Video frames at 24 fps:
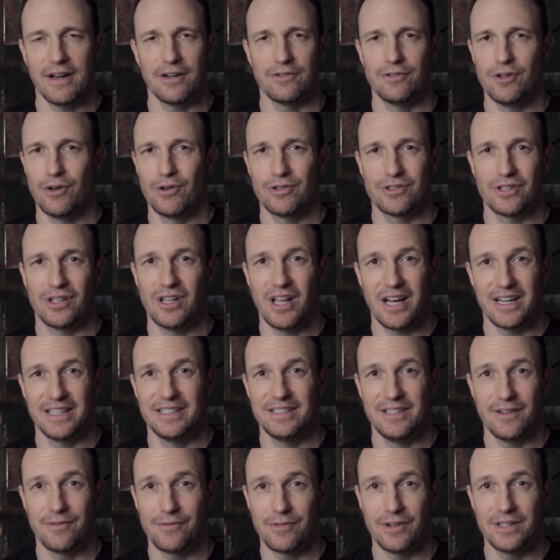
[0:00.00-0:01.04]
I don't notice a lot
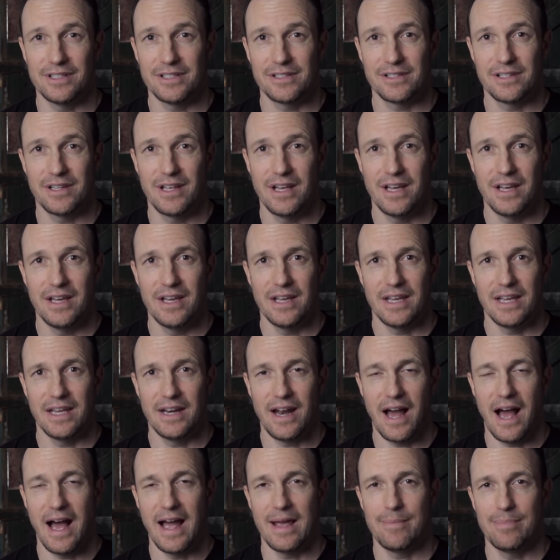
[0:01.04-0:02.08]
of difference
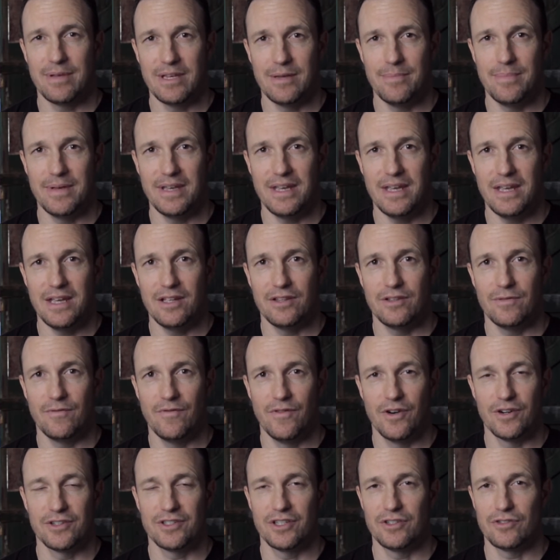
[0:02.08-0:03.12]
in IPB
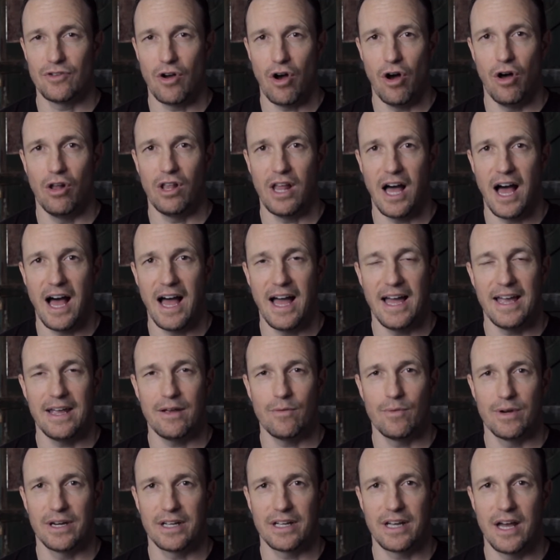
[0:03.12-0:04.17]
versus all-eye
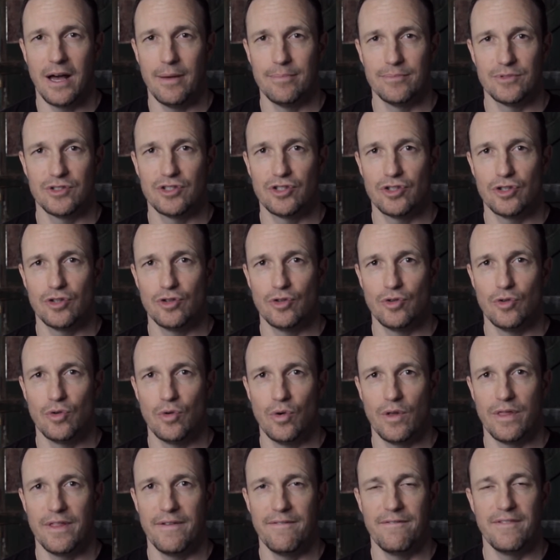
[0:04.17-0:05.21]
when it comes
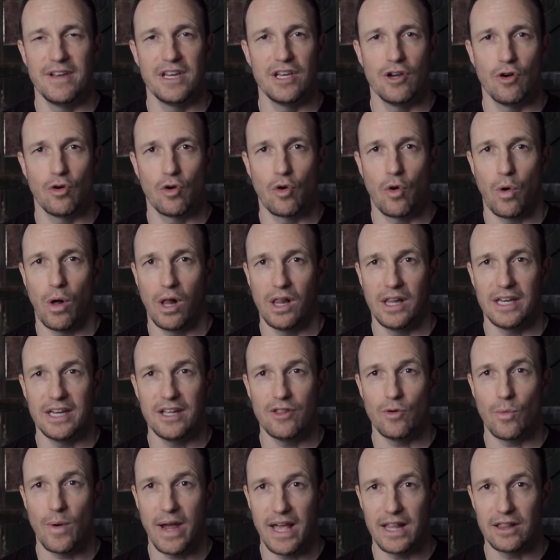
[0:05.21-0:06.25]
to the video quality,
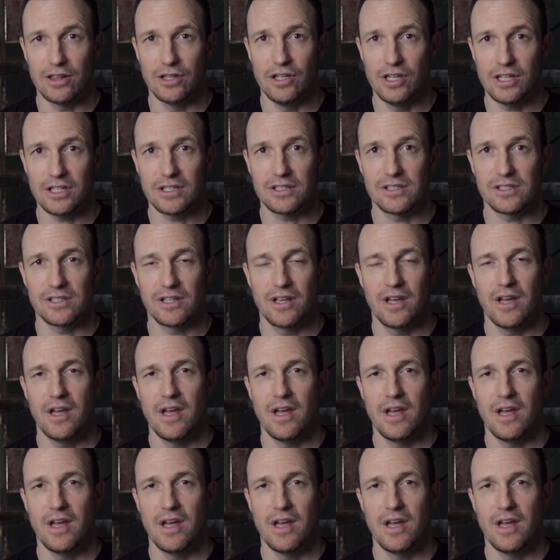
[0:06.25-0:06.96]
the way it looks,